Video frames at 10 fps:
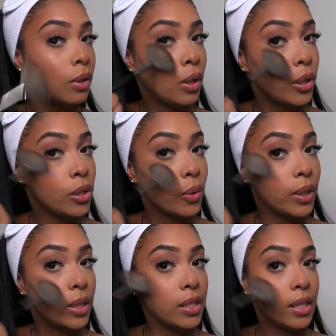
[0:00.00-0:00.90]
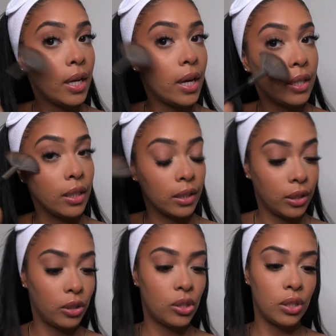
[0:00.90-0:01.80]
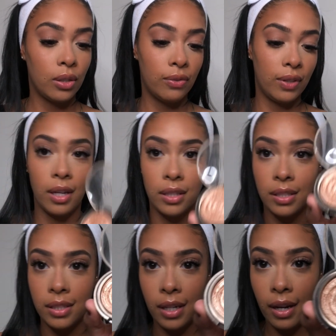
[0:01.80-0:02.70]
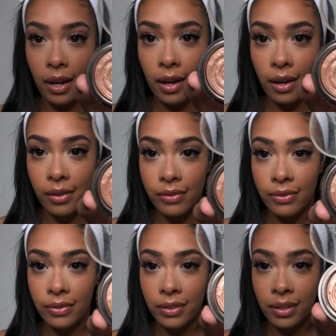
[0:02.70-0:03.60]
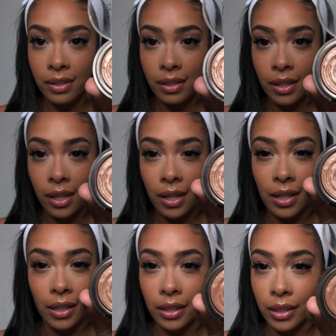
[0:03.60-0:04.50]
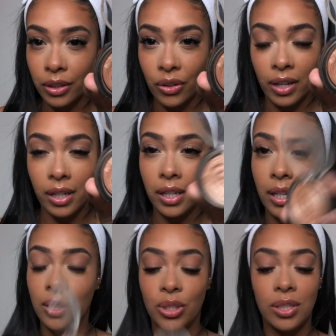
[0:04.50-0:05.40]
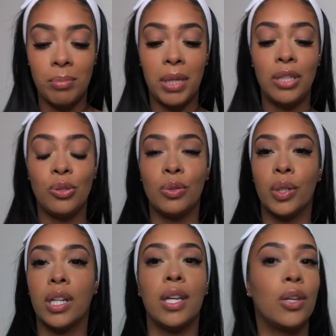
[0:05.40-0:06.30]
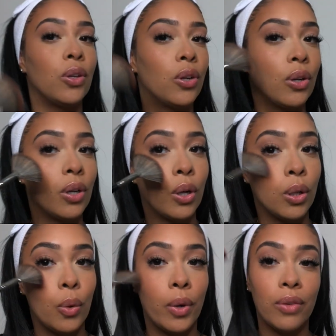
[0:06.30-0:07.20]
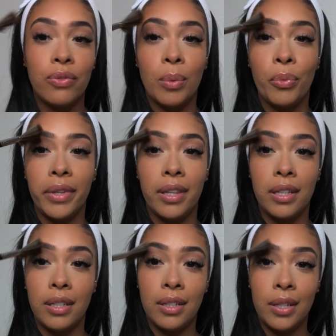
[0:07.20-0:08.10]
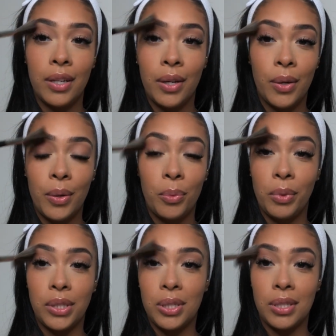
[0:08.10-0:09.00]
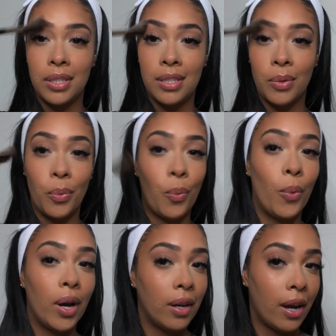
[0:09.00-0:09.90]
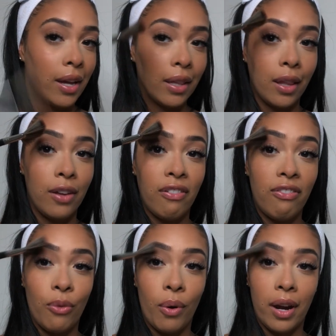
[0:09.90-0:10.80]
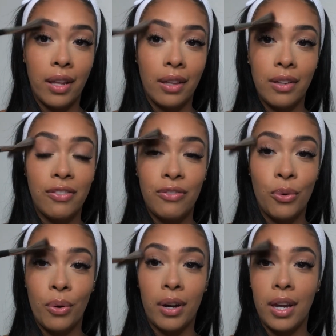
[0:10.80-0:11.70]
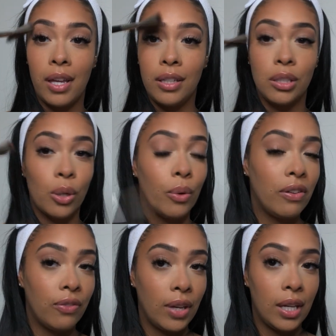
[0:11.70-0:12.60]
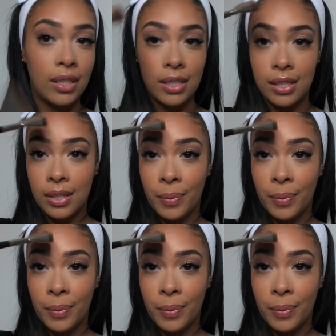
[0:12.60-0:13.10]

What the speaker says: So it doesn't add glitter to your face. It does not have glitter on it. It just makes you look like you're glowing from within, which is what I live for. I live for a glowy face,